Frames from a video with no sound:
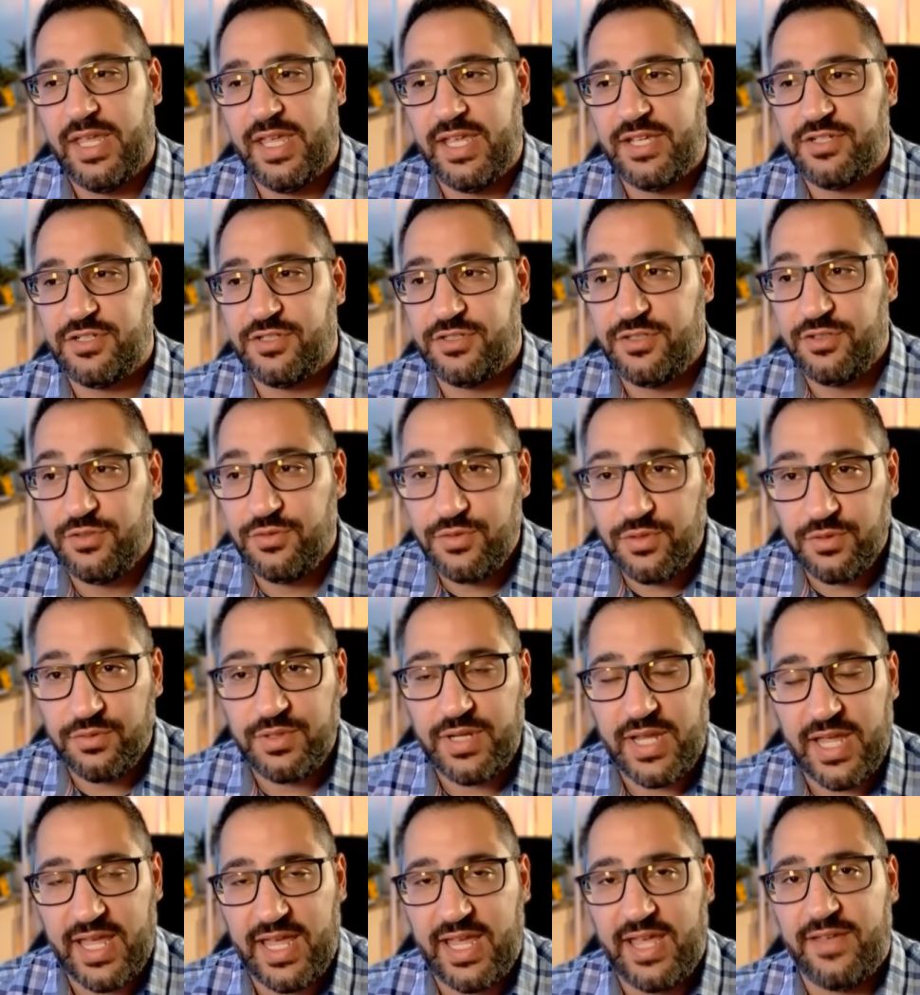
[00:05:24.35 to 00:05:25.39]
It's just you
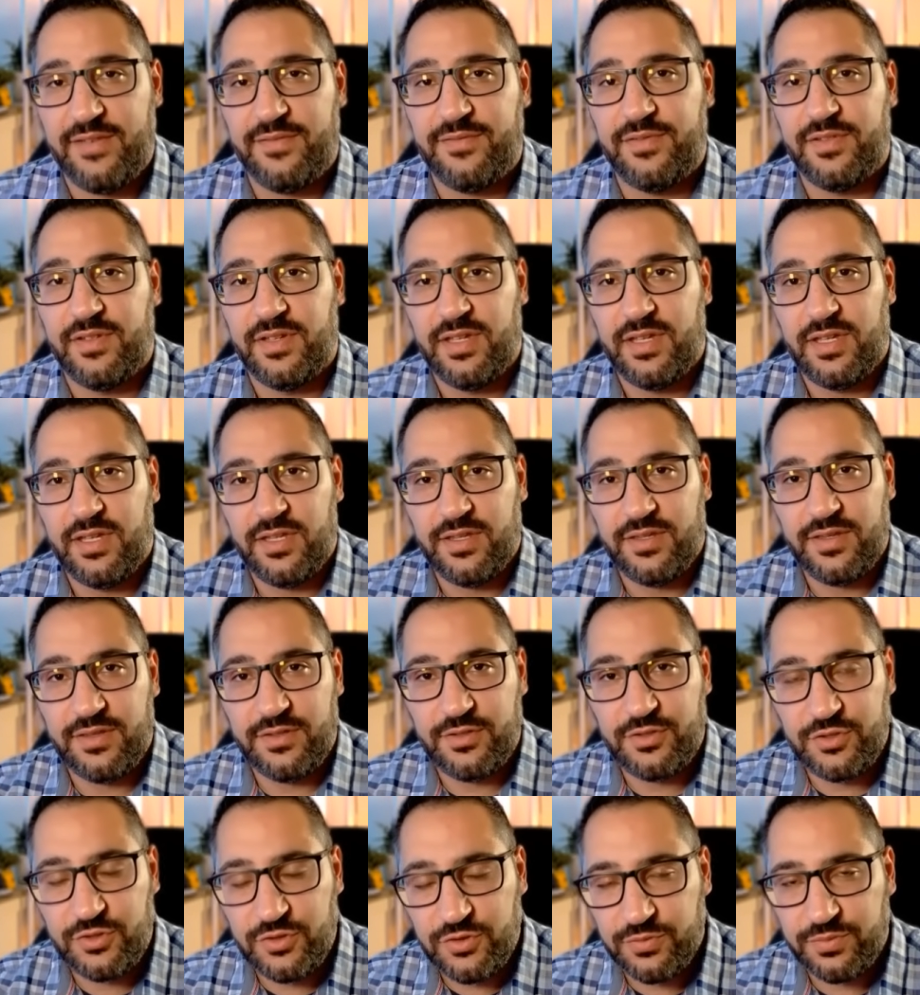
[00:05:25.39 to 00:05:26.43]
don't have
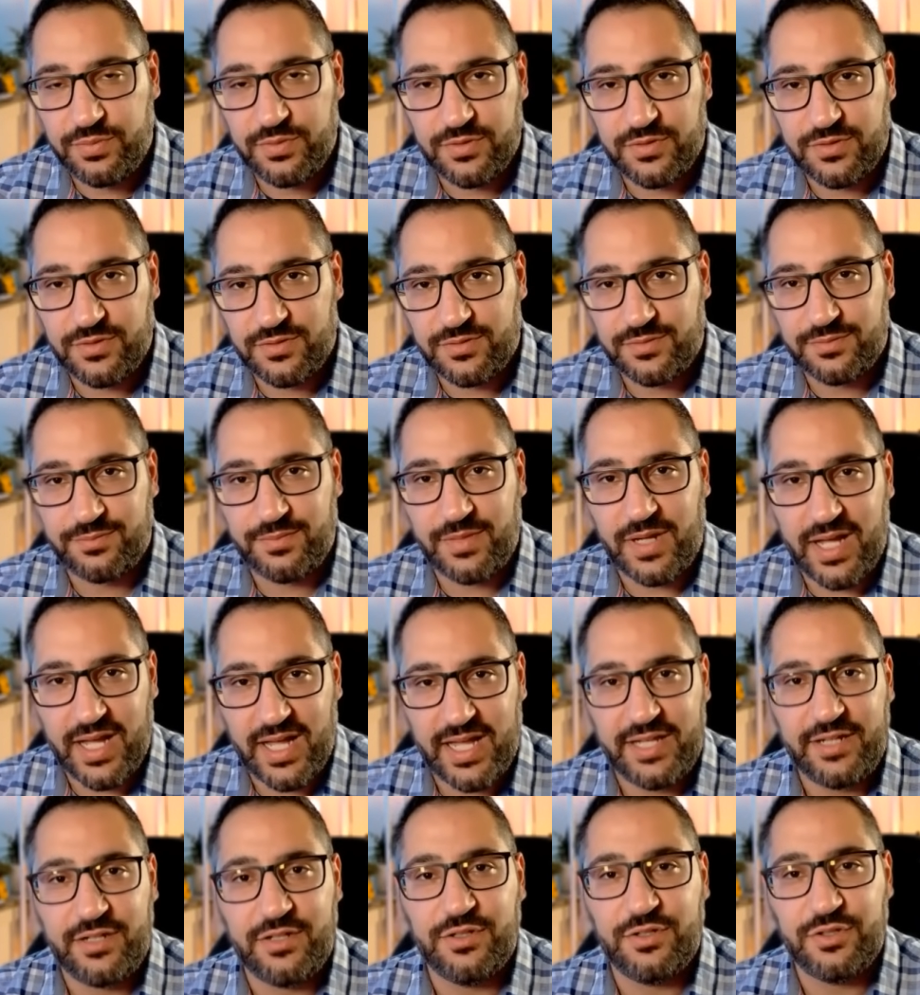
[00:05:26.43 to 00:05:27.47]
super
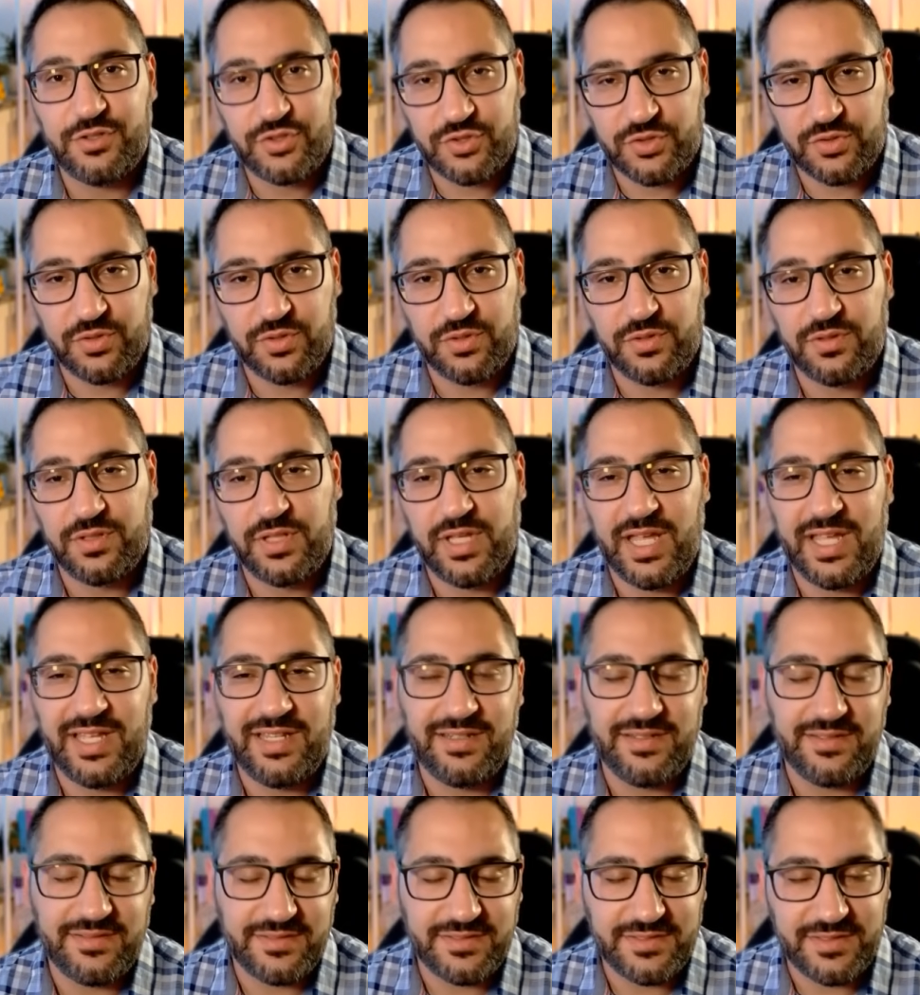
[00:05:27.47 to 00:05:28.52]
high control
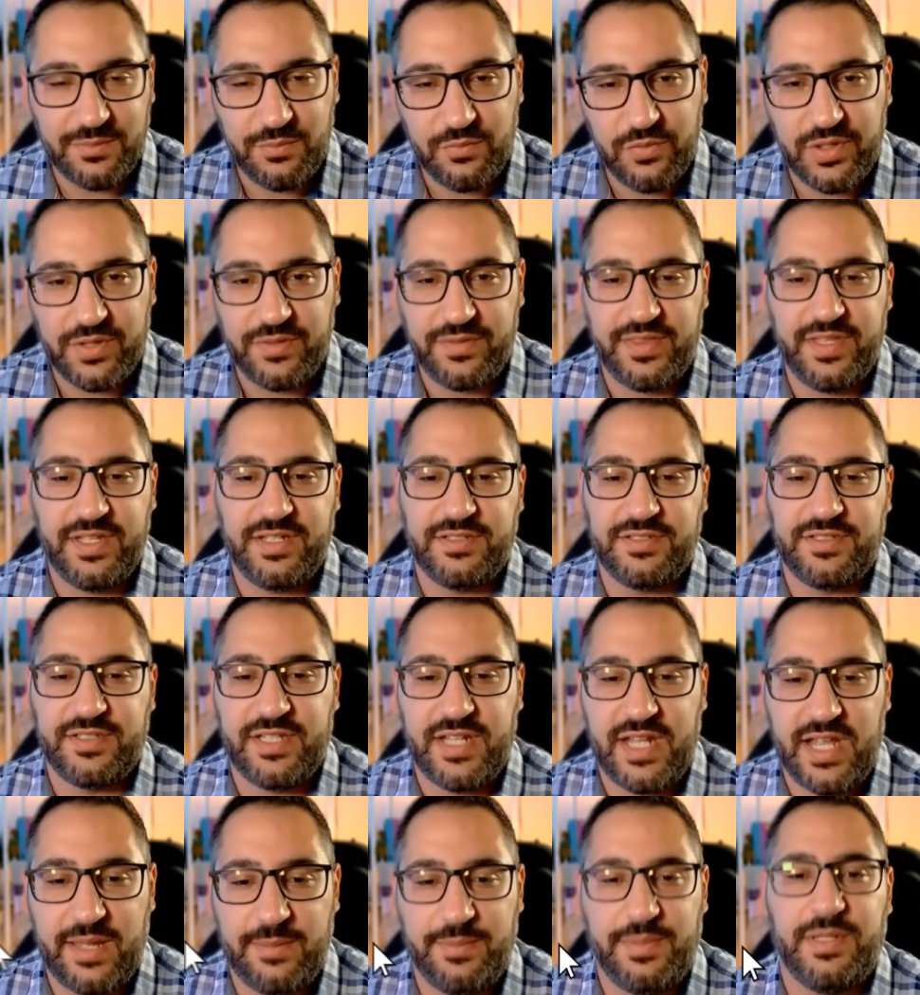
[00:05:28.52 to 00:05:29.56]
and some weird things
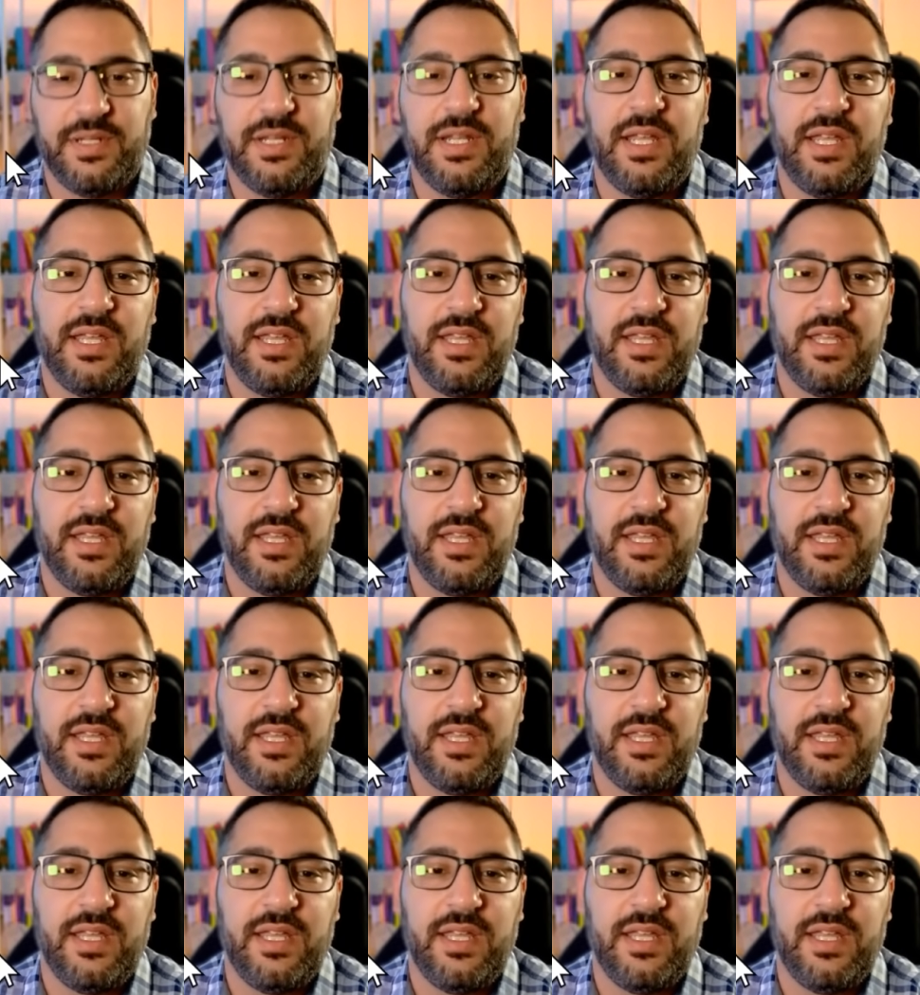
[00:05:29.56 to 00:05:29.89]
could happen.